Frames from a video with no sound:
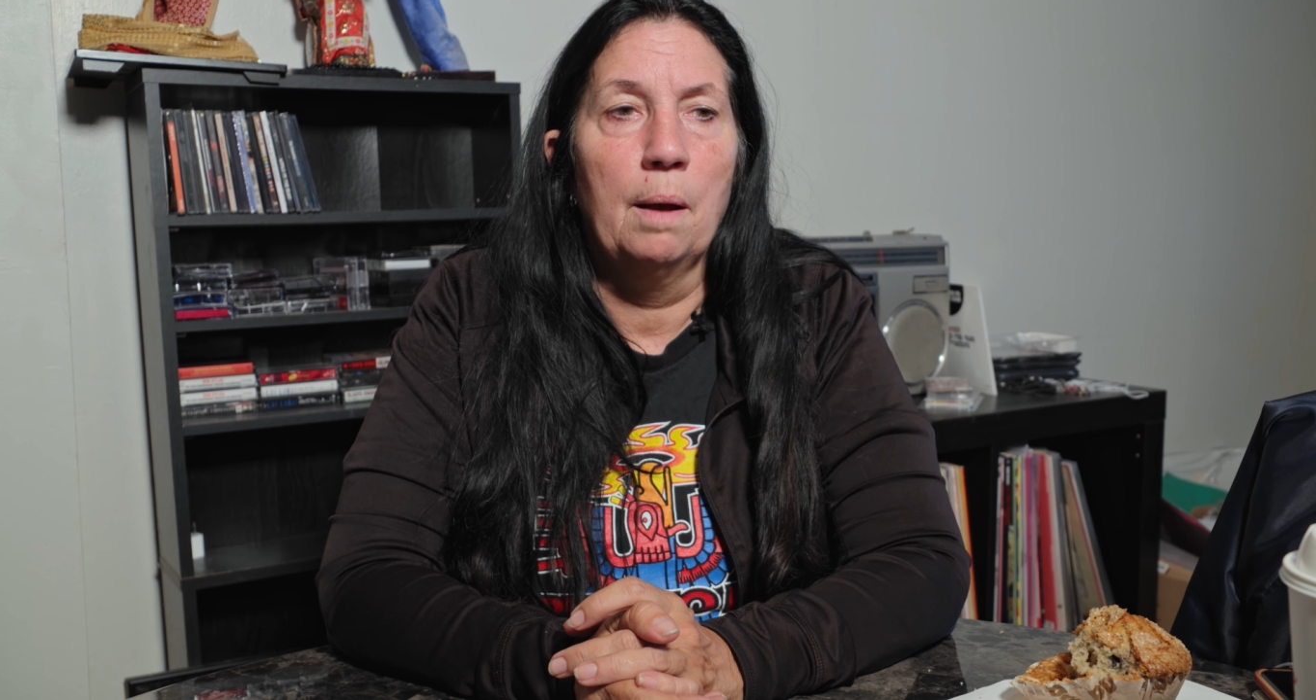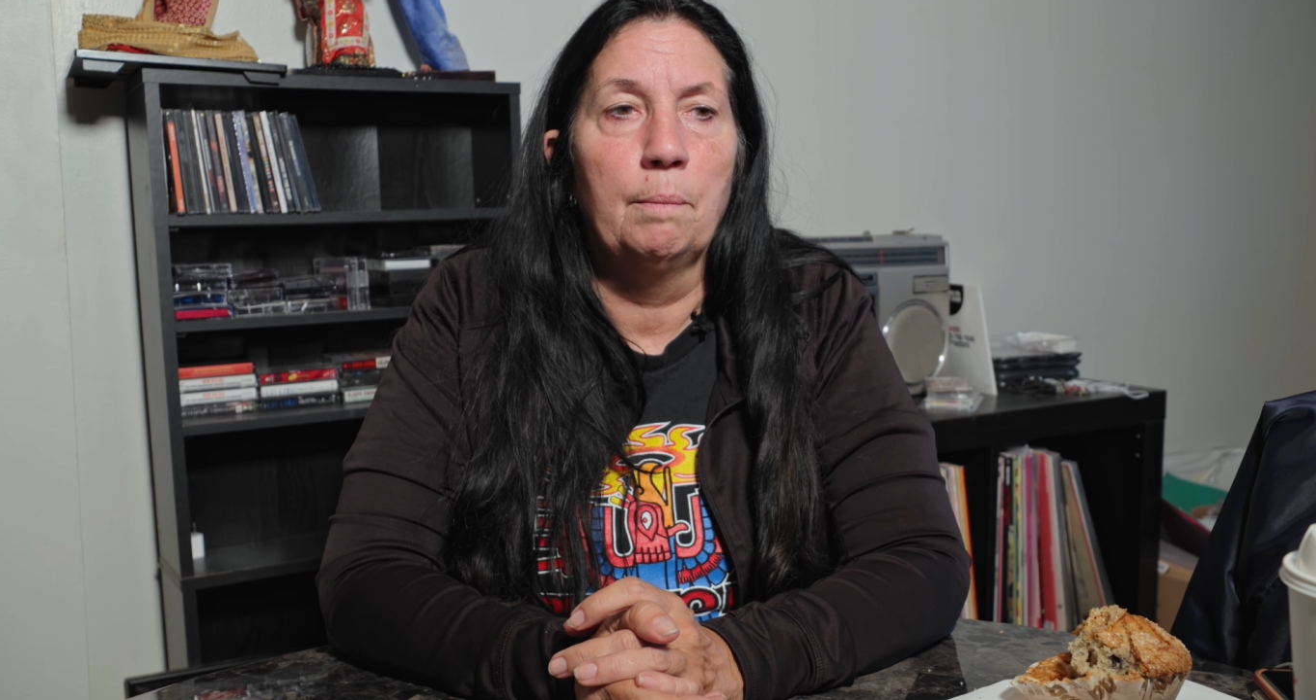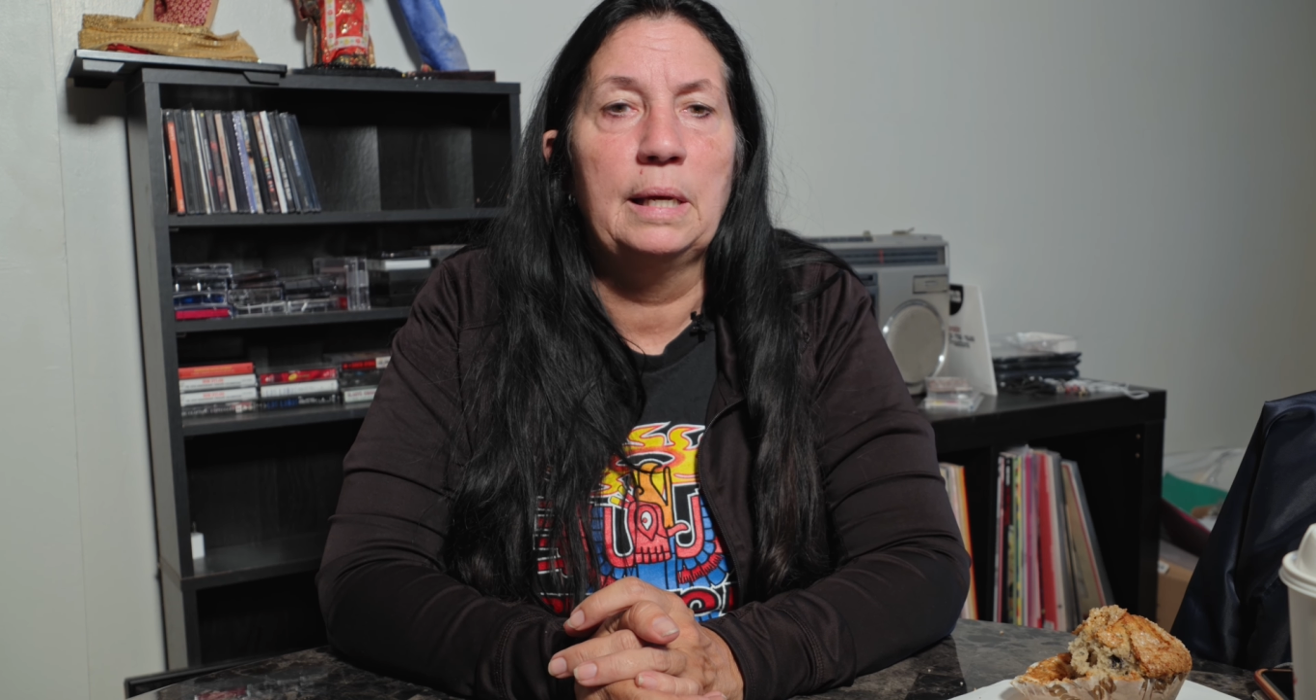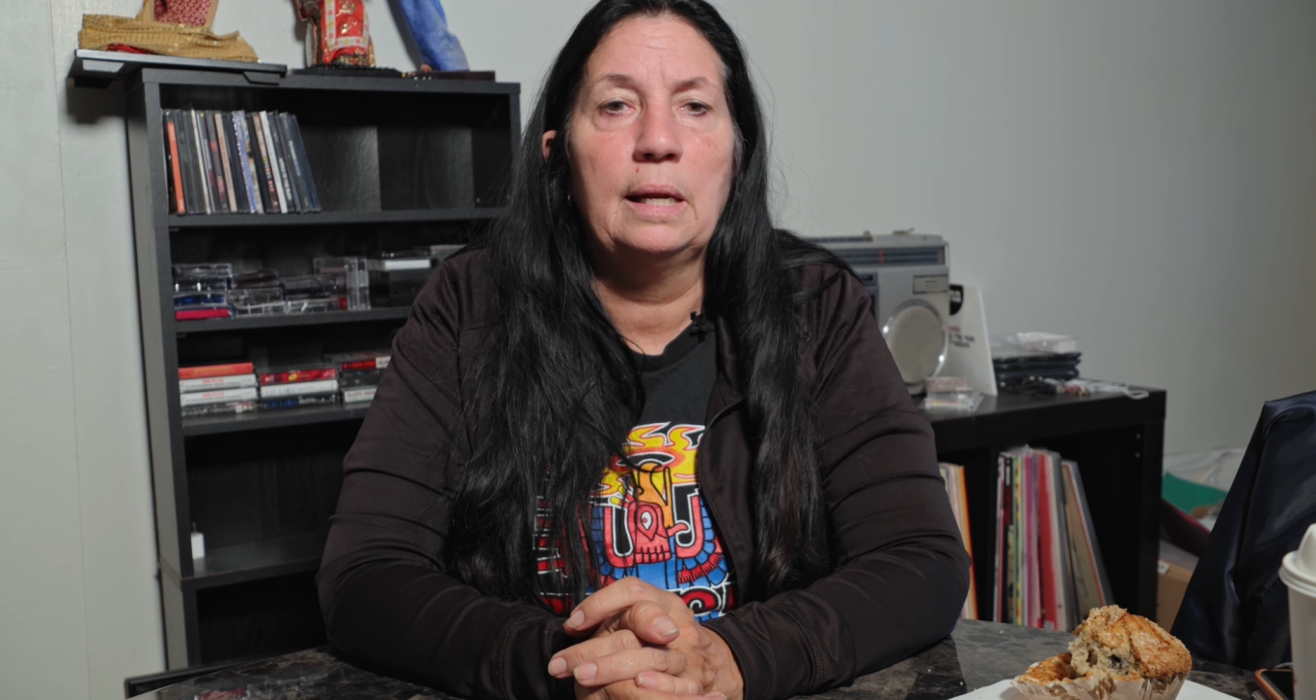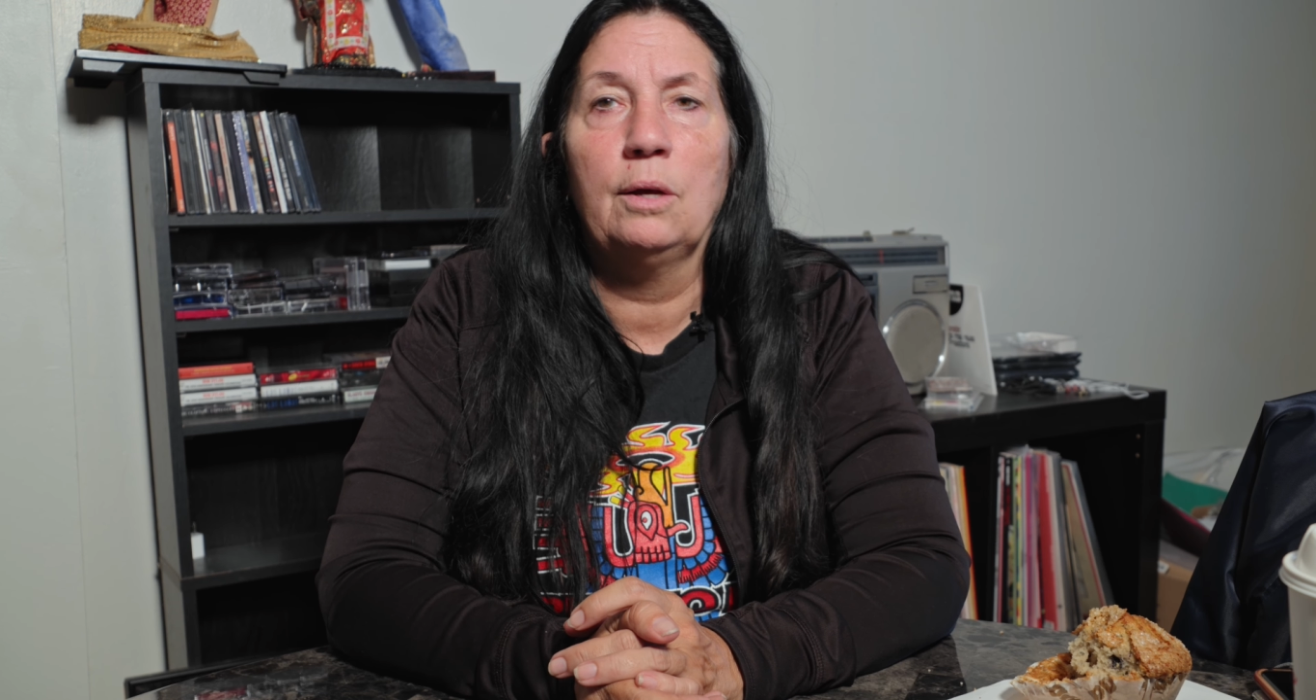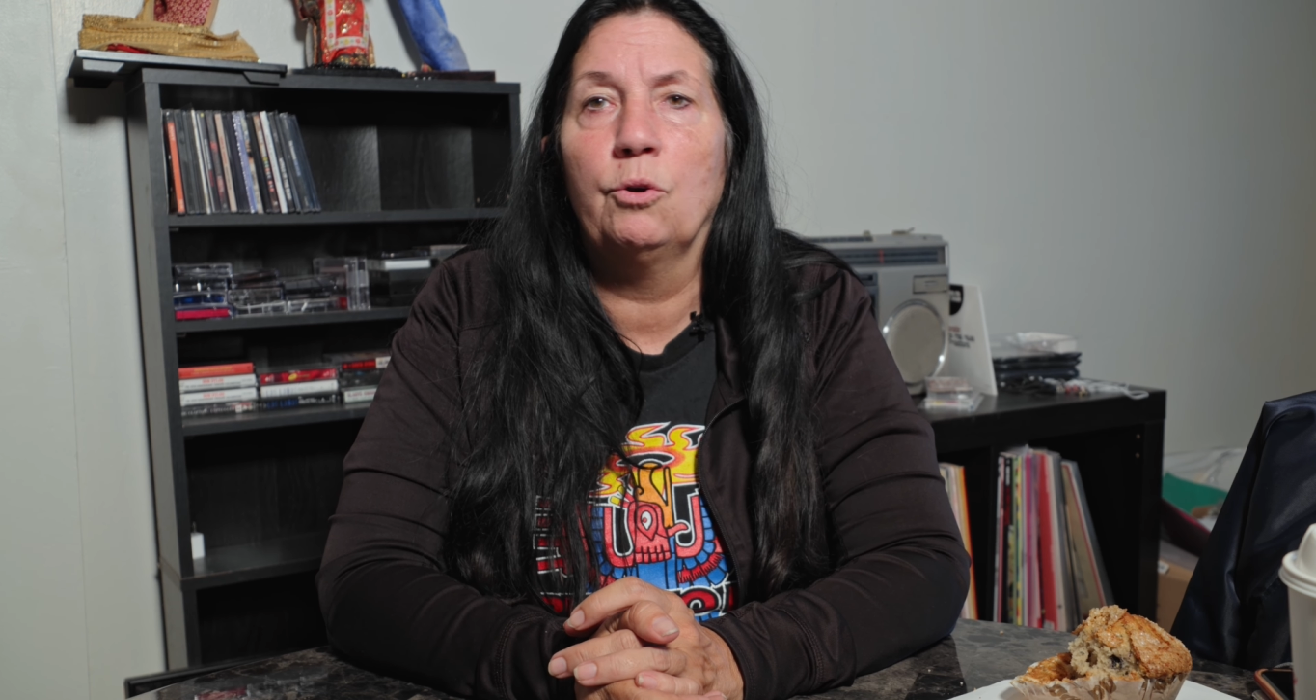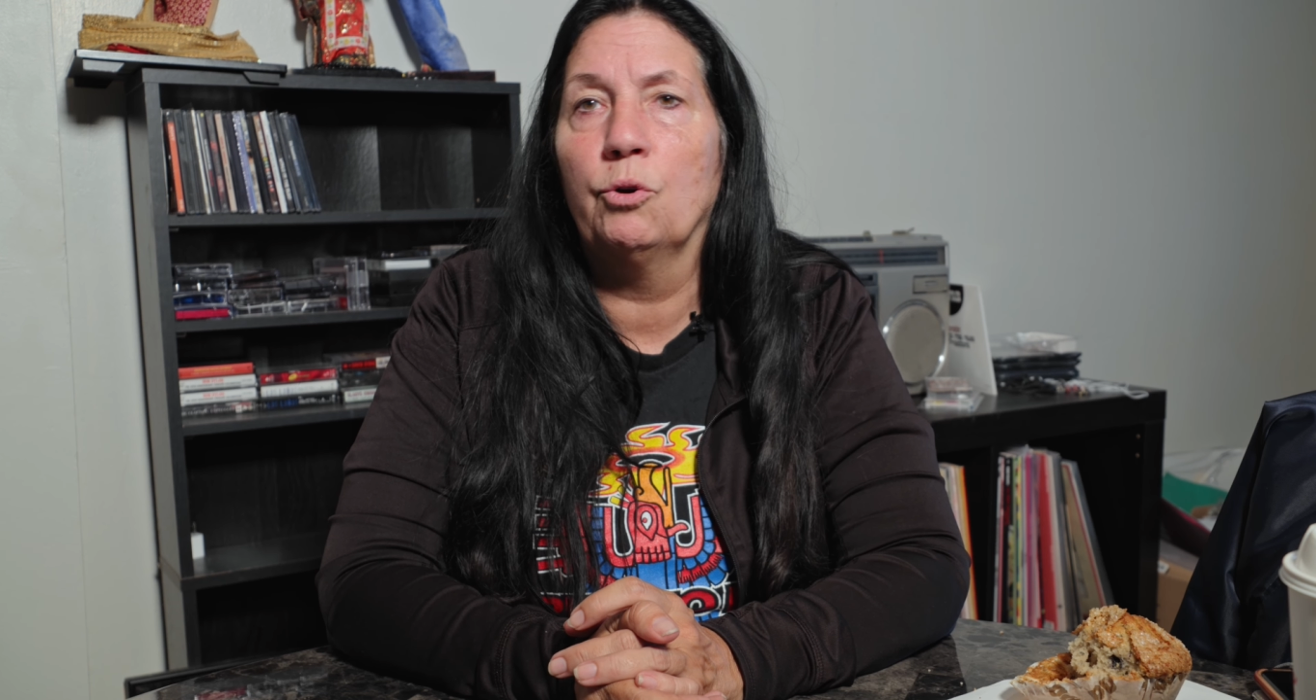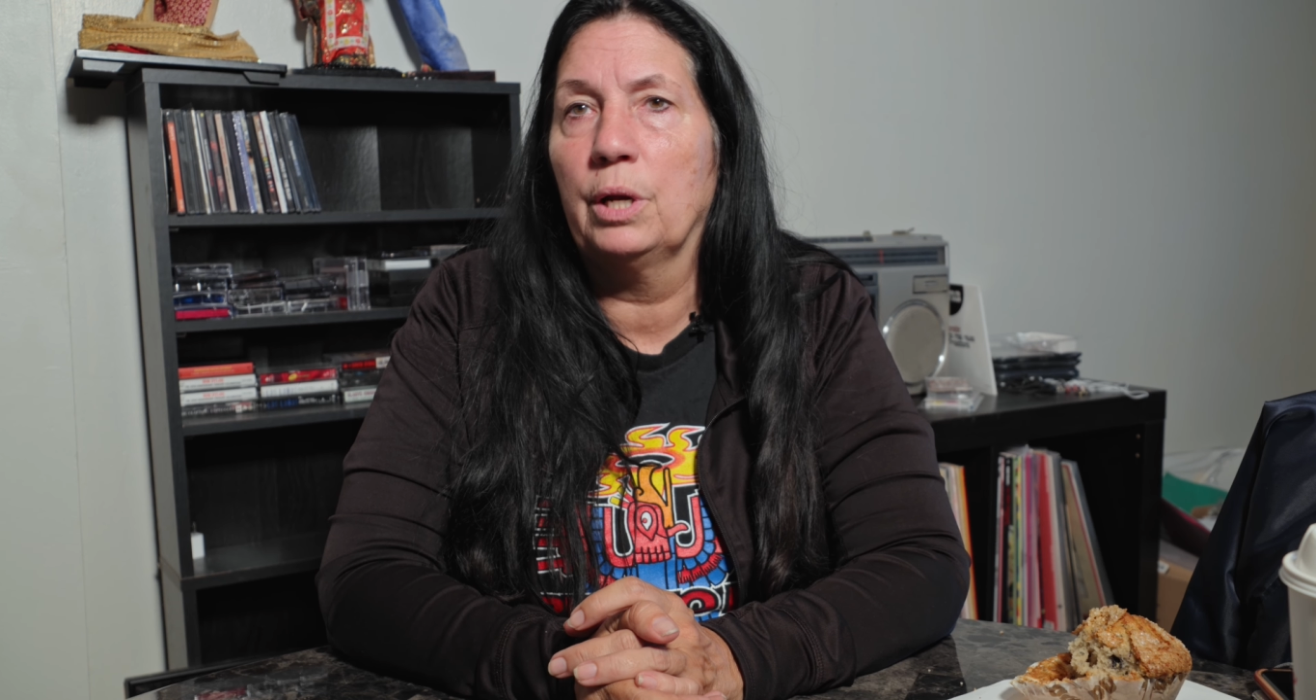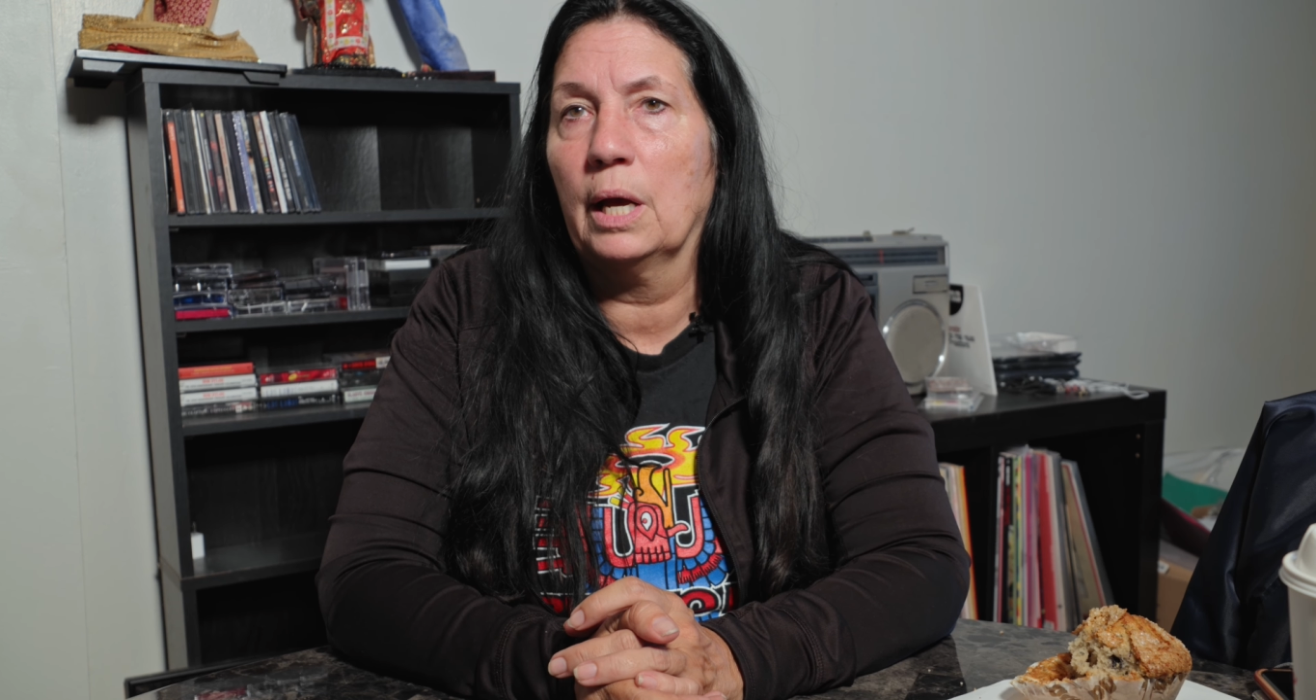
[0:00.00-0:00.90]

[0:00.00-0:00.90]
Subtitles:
getting good